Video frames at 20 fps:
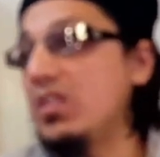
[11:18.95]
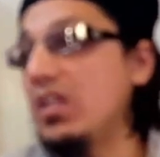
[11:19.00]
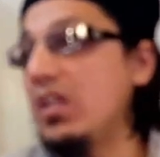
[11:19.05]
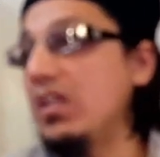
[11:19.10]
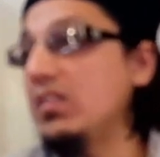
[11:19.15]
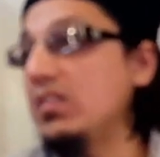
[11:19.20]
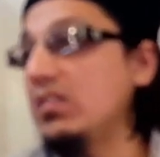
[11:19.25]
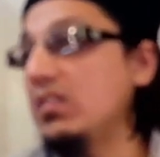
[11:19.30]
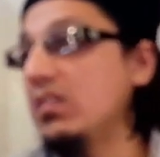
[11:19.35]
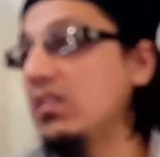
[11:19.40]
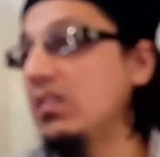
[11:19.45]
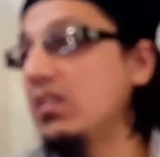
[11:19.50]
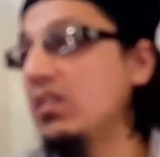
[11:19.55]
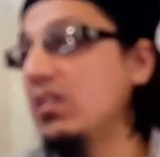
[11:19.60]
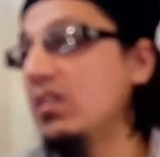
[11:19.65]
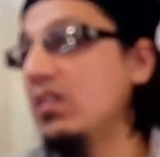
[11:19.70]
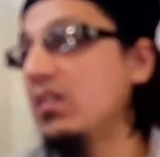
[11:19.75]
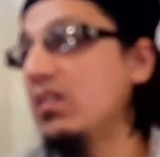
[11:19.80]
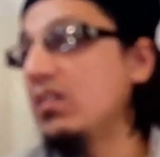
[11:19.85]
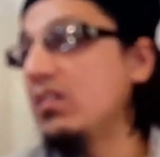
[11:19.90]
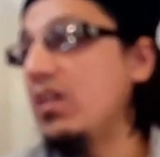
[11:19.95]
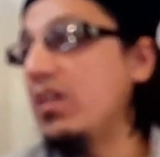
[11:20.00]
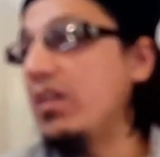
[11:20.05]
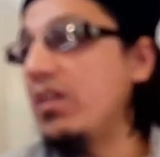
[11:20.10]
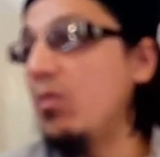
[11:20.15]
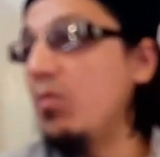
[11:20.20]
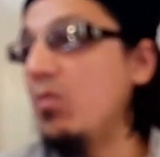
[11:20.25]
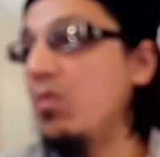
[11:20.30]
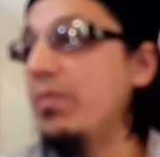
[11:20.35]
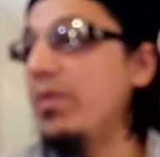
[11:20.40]
anhu says
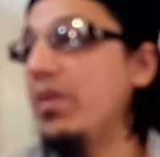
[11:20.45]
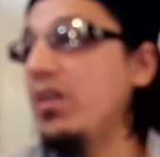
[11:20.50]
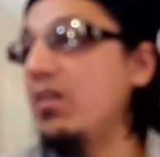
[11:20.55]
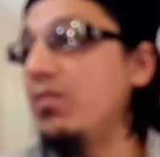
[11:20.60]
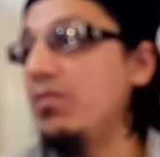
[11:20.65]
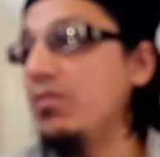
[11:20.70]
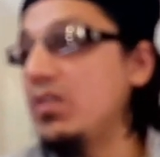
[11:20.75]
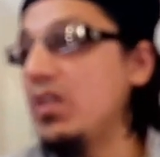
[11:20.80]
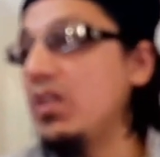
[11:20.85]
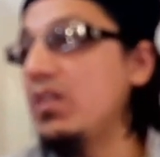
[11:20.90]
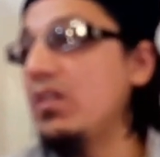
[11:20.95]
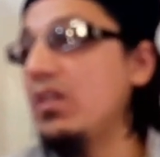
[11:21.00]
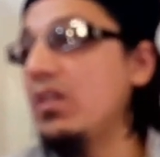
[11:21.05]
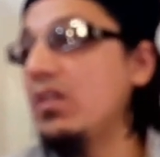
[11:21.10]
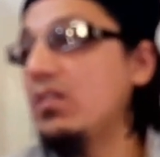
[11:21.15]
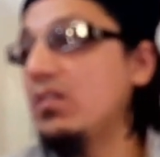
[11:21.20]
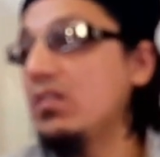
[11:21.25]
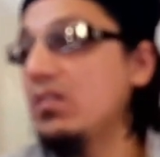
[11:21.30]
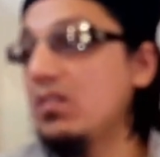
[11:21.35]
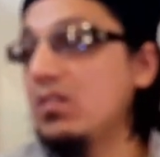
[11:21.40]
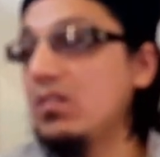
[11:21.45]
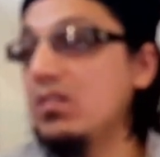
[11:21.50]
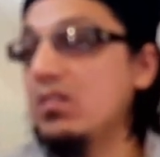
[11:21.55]
that a woman of Jannat,